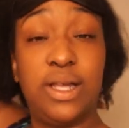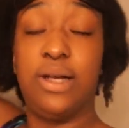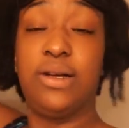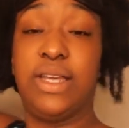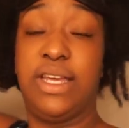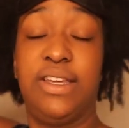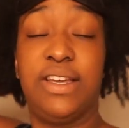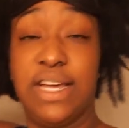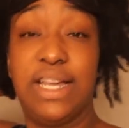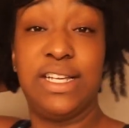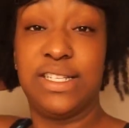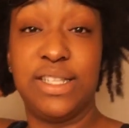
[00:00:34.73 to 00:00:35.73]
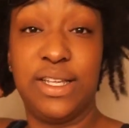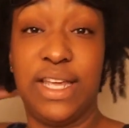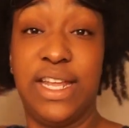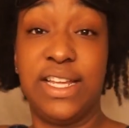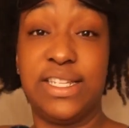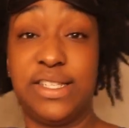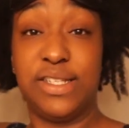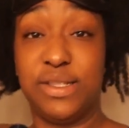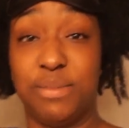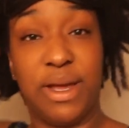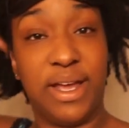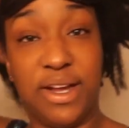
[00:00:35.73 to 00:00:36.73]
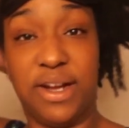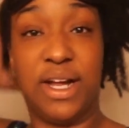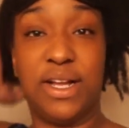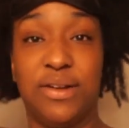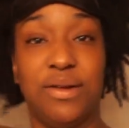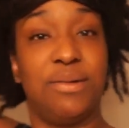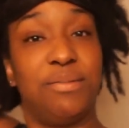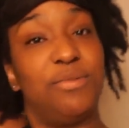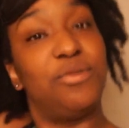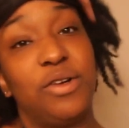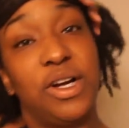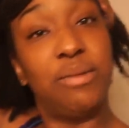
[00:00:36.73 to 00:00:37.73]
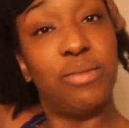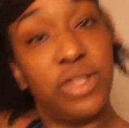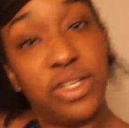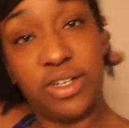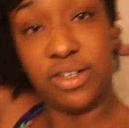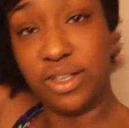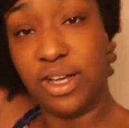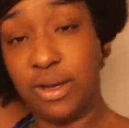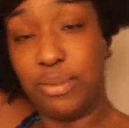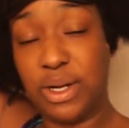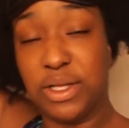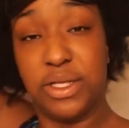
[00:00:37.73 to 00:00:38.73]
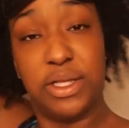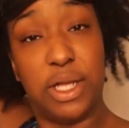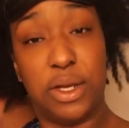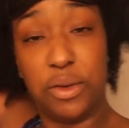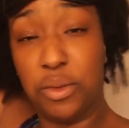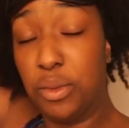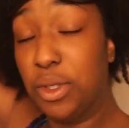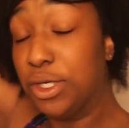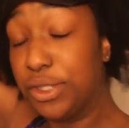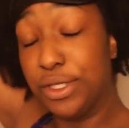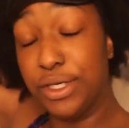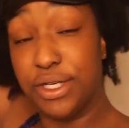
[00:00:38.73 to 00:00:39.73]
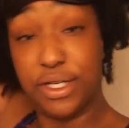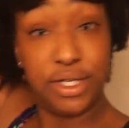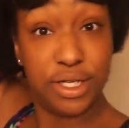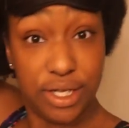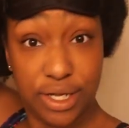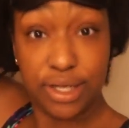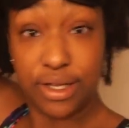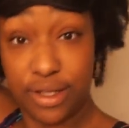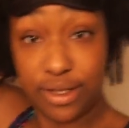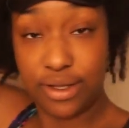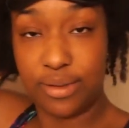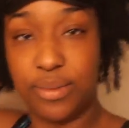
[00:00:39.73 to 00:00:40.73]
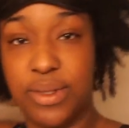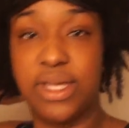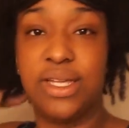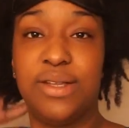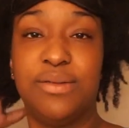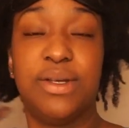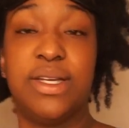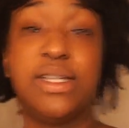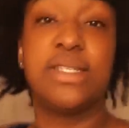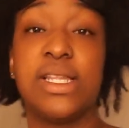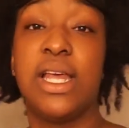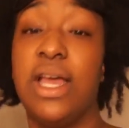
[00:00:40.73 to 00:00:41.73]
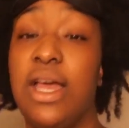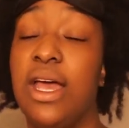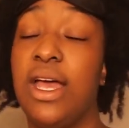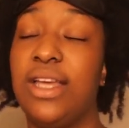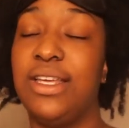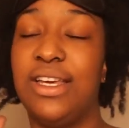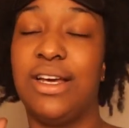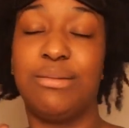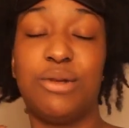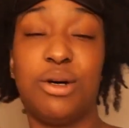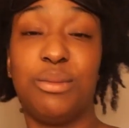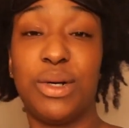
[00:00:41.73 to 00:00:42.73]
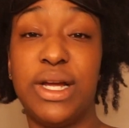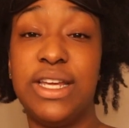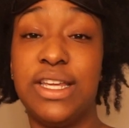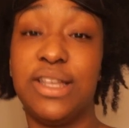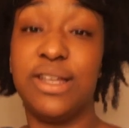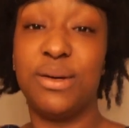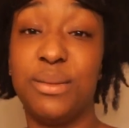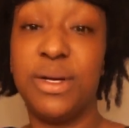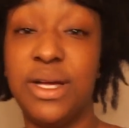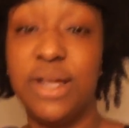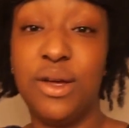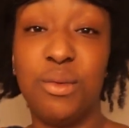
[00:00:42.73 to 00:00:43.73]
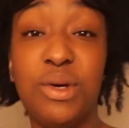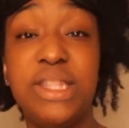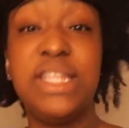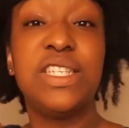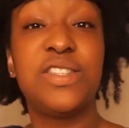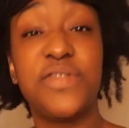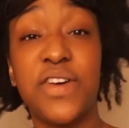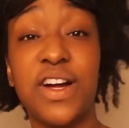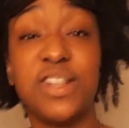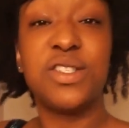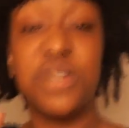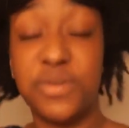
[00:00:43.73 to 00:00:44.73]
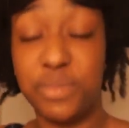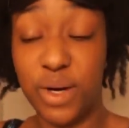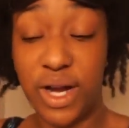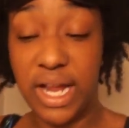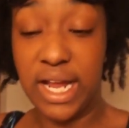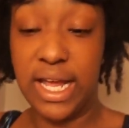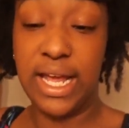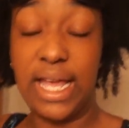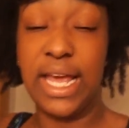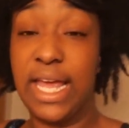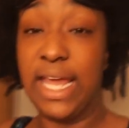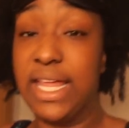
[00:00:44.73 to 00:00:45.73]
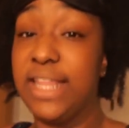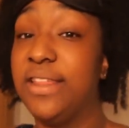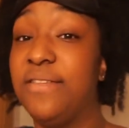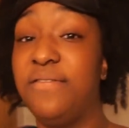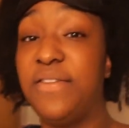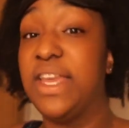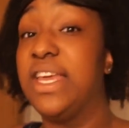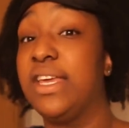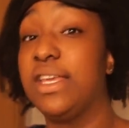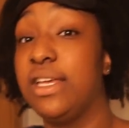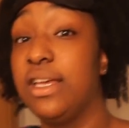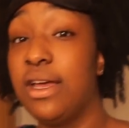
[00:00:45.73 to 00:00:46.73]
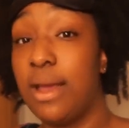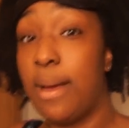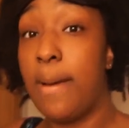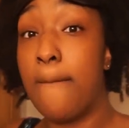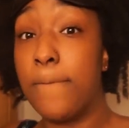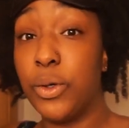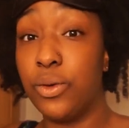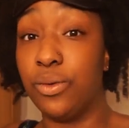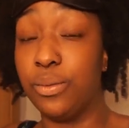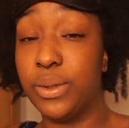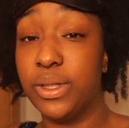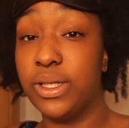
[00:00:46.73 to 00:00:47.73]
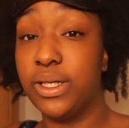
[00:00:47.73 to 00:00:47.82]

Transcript: Okay, you guys, and excuse my hair. I know I'm rambling on. Y'all probably like, what the heck? But anyways, yeah, I'm gonna prank him with this fart spray and the fake poop.